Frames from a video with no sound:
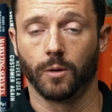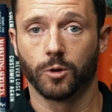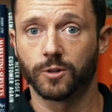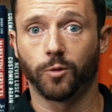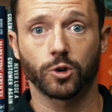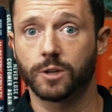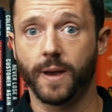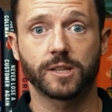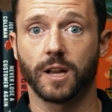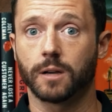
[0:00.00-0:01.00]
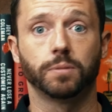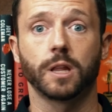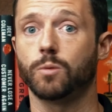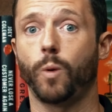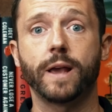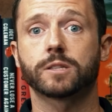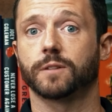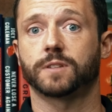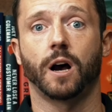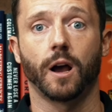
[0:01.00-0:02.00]
which unfortunately makes it a complete waste
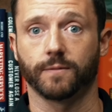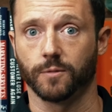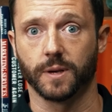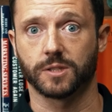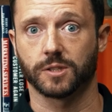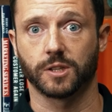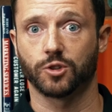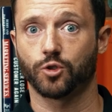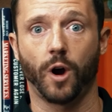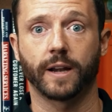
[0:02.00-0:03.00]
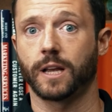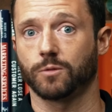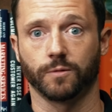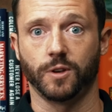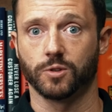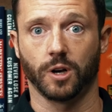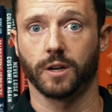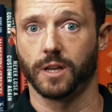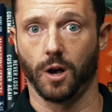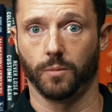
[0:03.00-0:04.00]
of time for businesses to try to get reviews
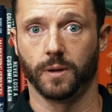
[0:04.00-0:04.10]
on Yelp.